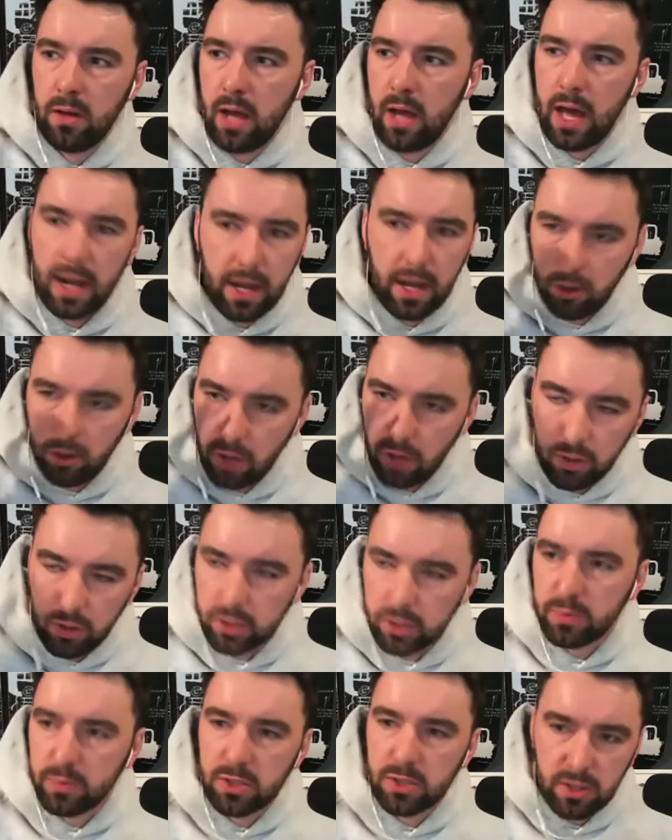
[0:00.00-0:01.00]
and I don't know
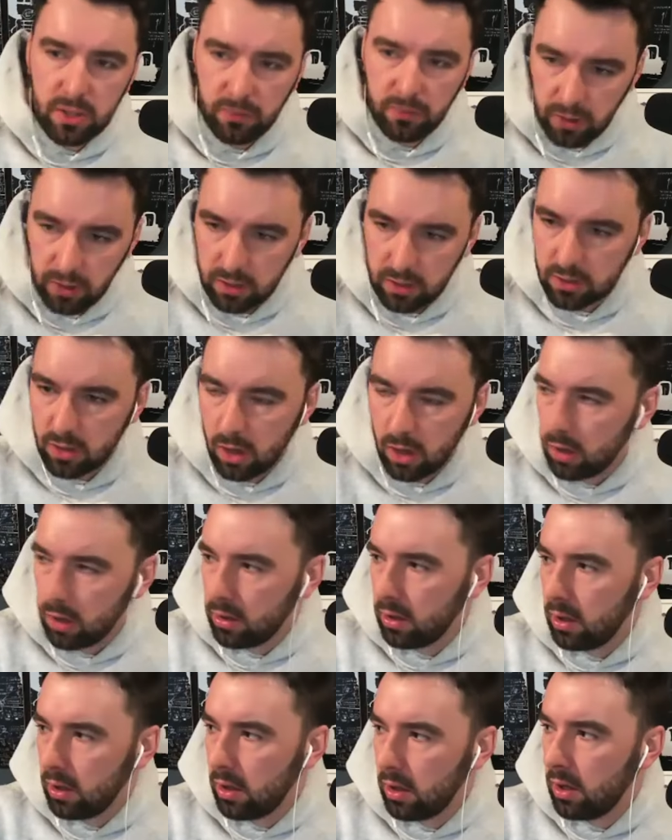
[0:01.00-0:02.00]
the specifics
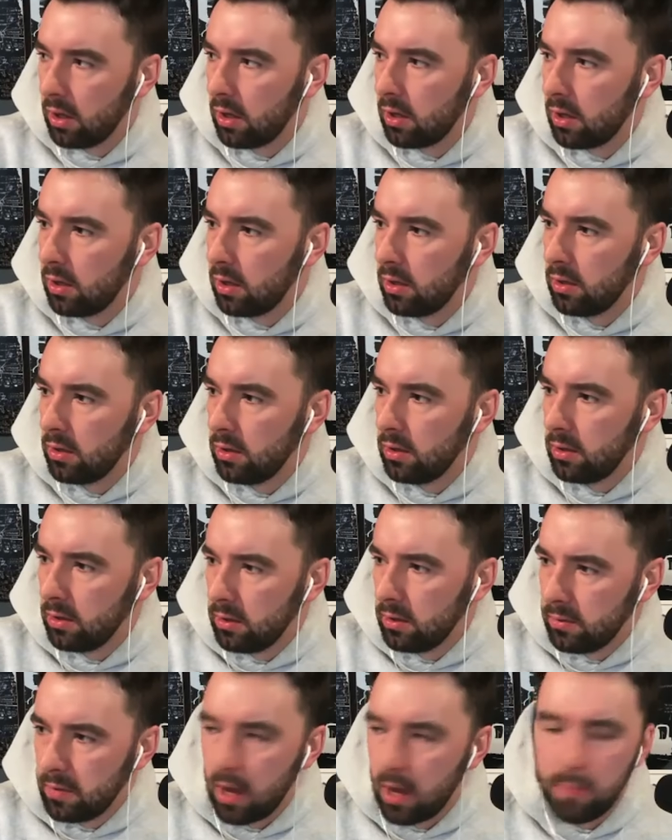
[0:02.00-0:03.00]
on the
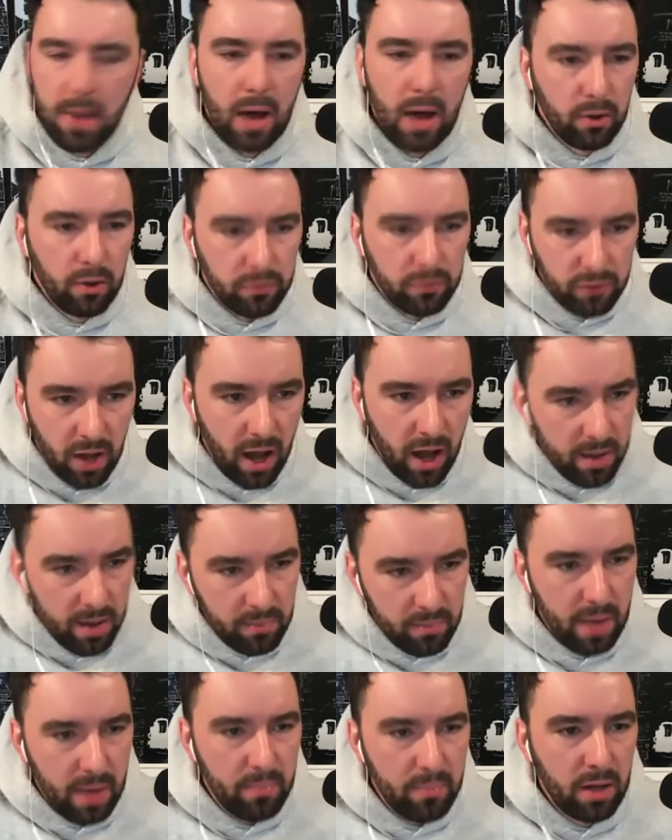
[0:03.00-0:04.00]
amount of
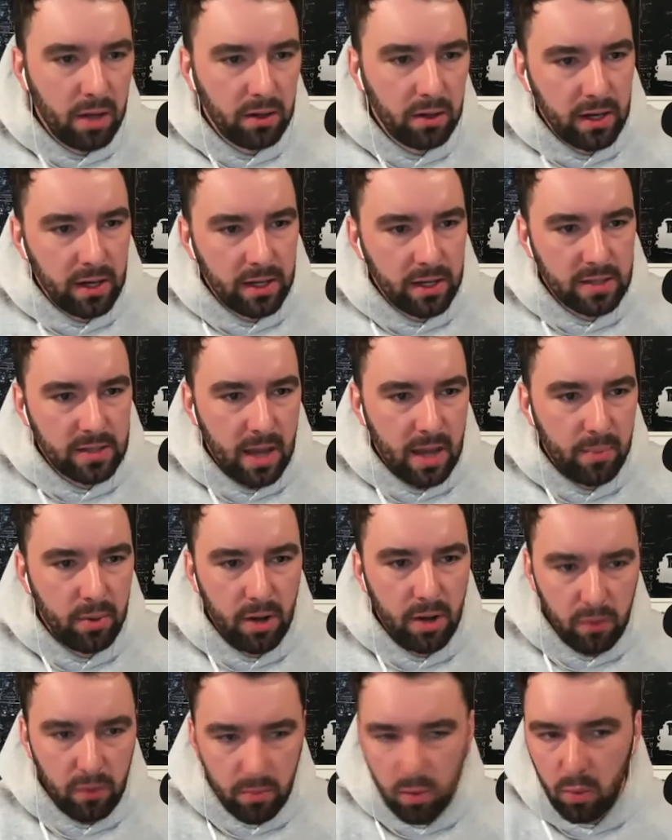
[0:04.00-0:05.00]
time that bundling has happened
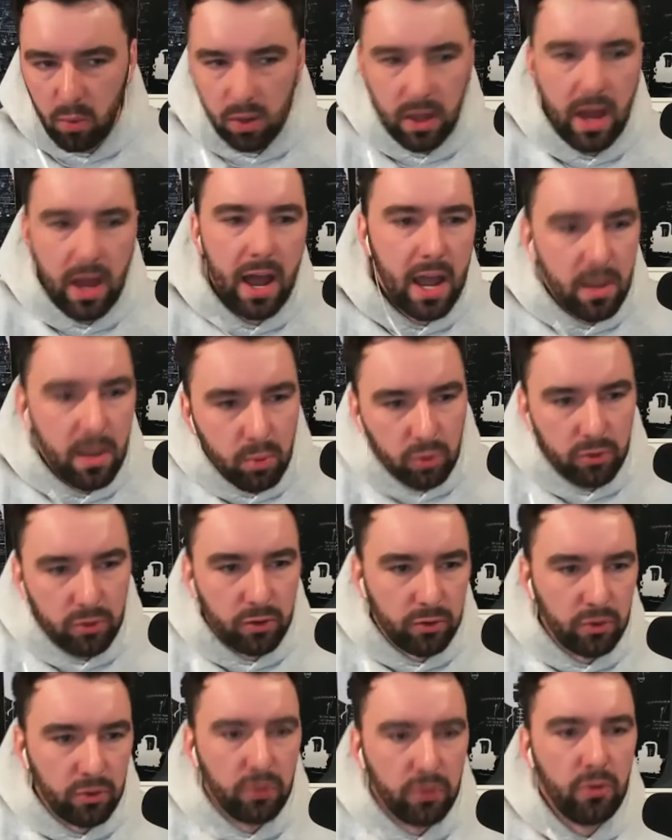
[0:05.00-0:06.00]
over, but what they're able to
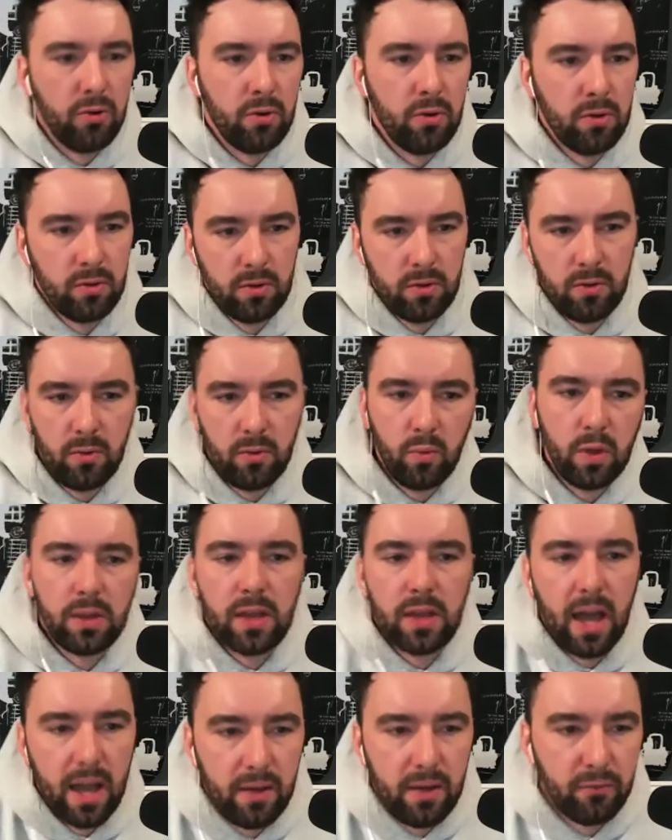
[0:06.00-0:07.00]
do with
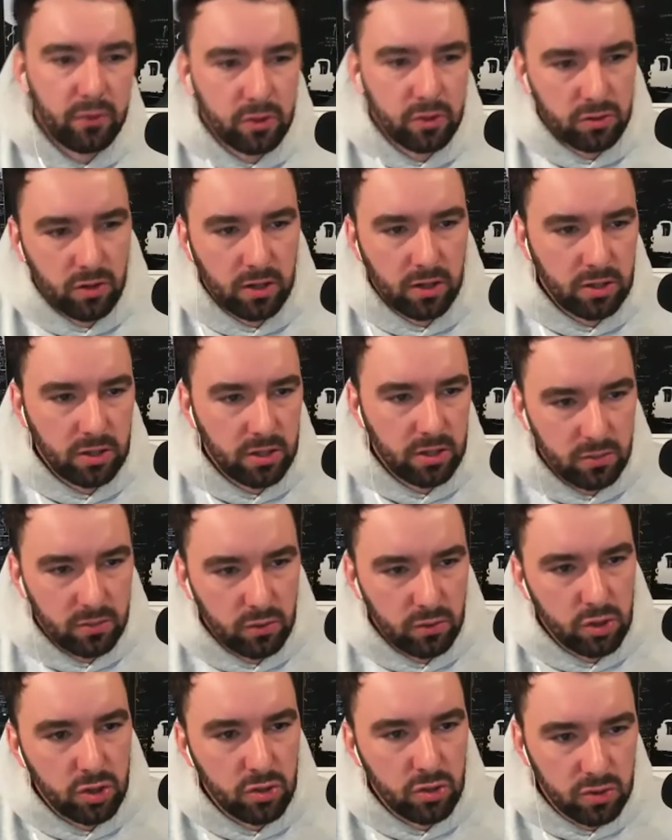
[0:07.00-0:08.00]
that infrastructure is
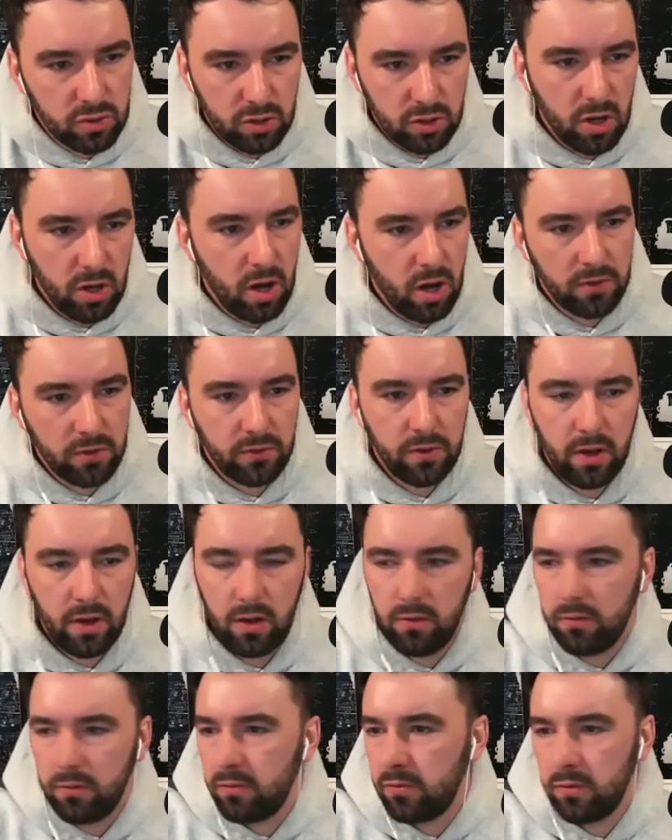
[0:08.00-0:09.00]
reduce the costs
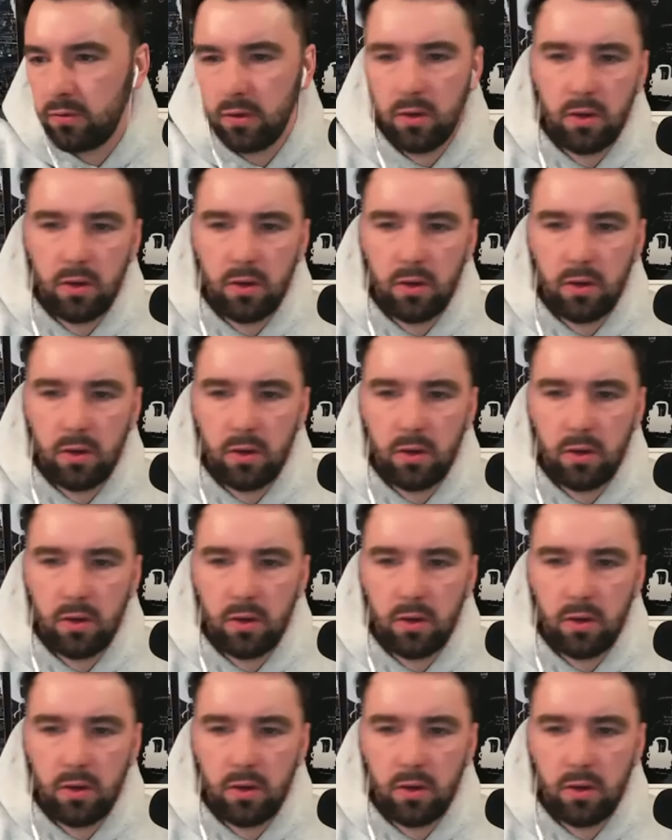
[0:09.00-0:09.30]
of